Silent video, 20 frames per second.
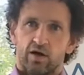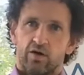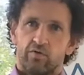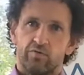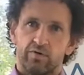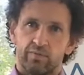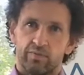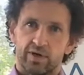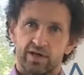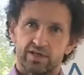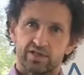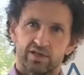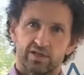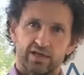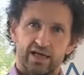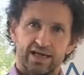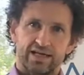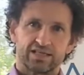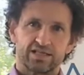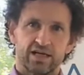We measure
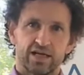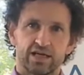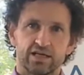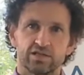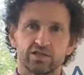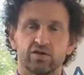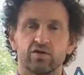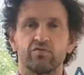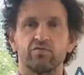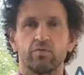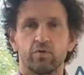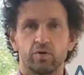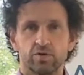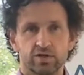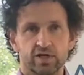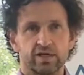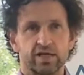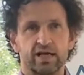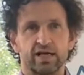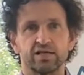the exchange of water
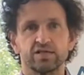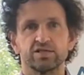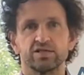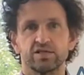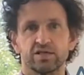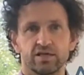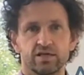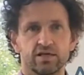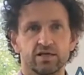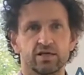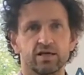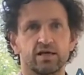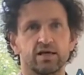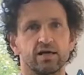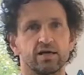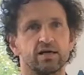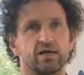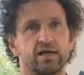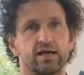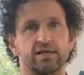and energy
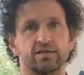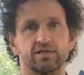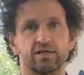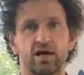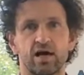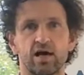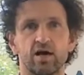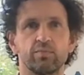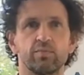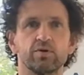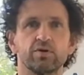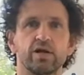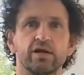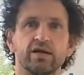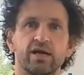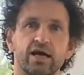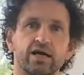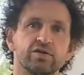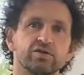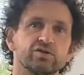and carbon and
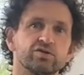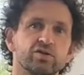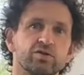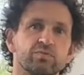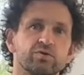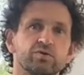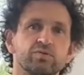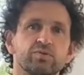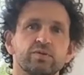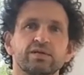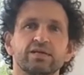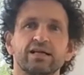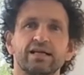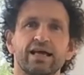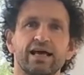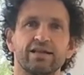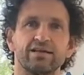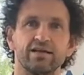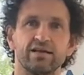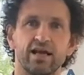nitrogen between the
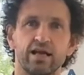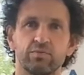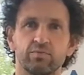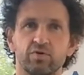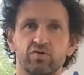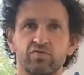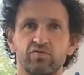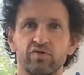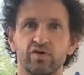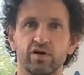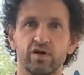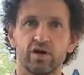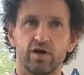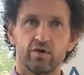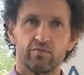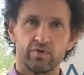land and the atmosphere.